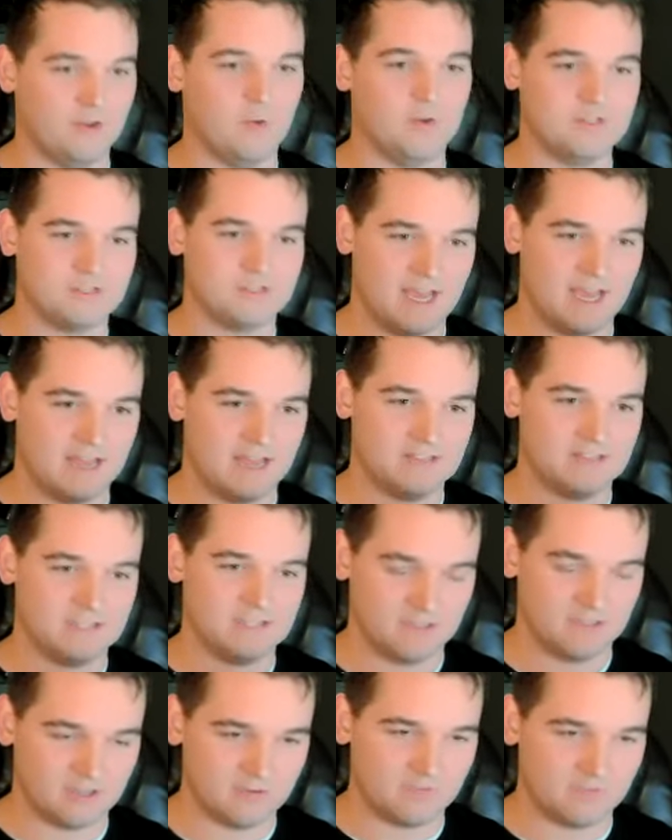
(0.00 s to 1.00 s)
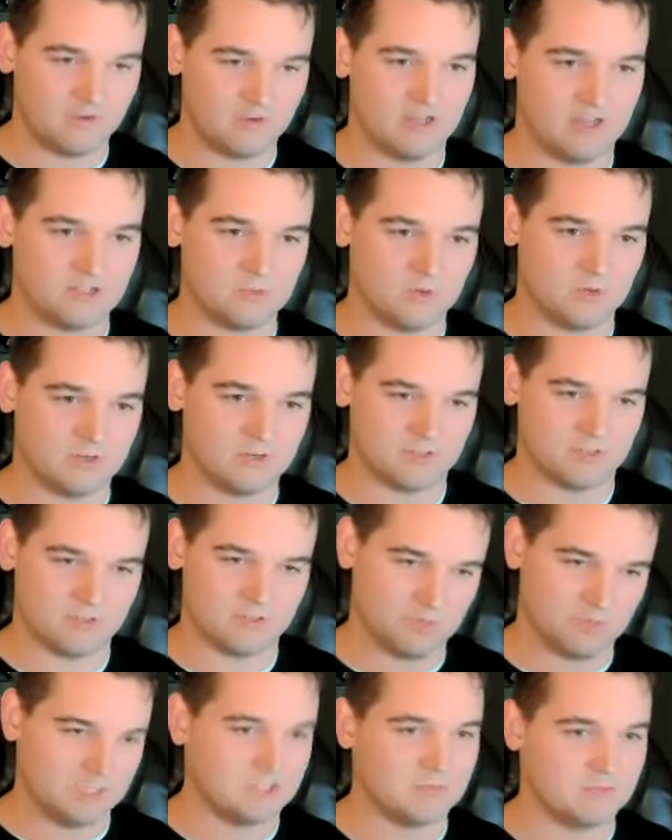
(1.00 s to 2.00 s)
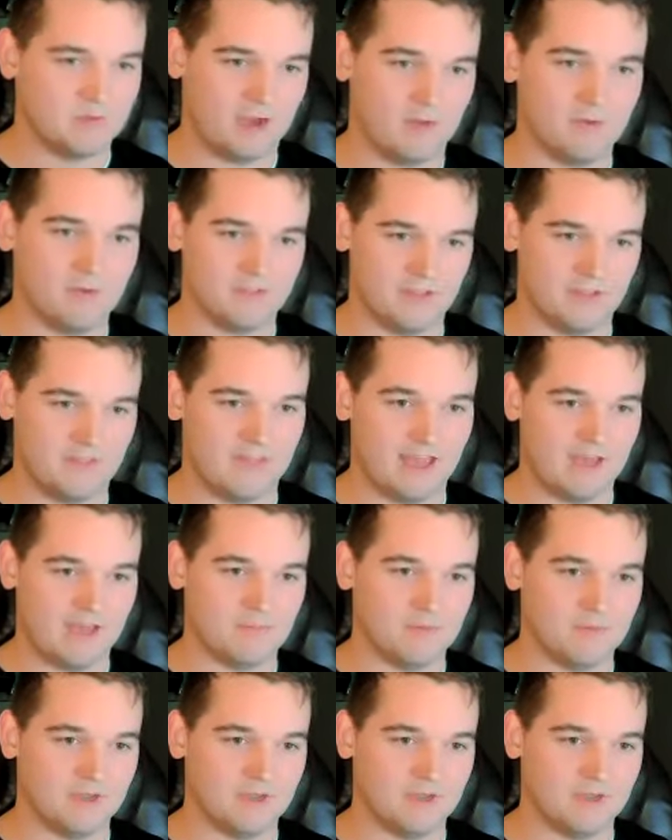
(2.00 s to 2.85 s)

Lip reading: What's that ceiling for us? Where's our sweet spot within that?